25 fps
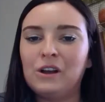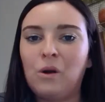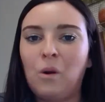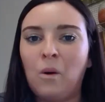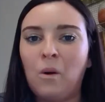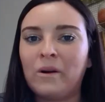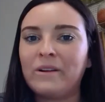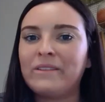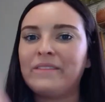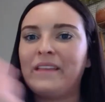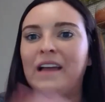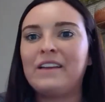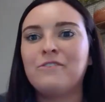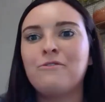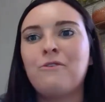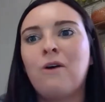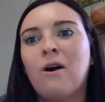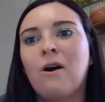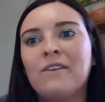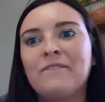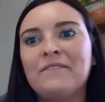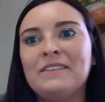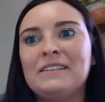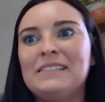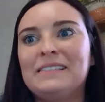the corn that you
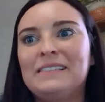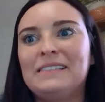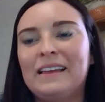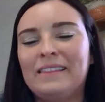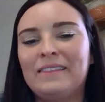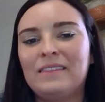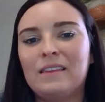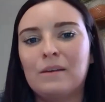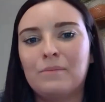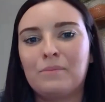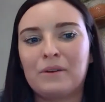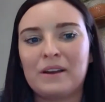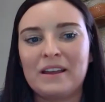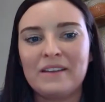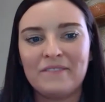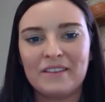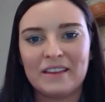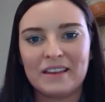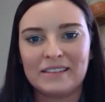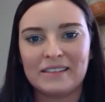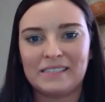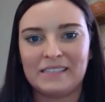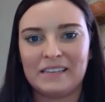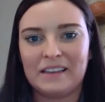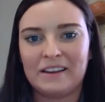harvested the
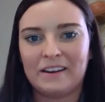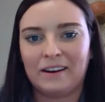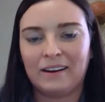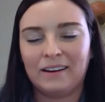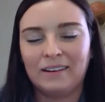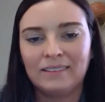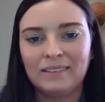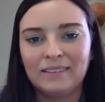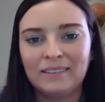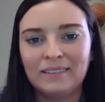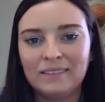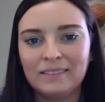previous year?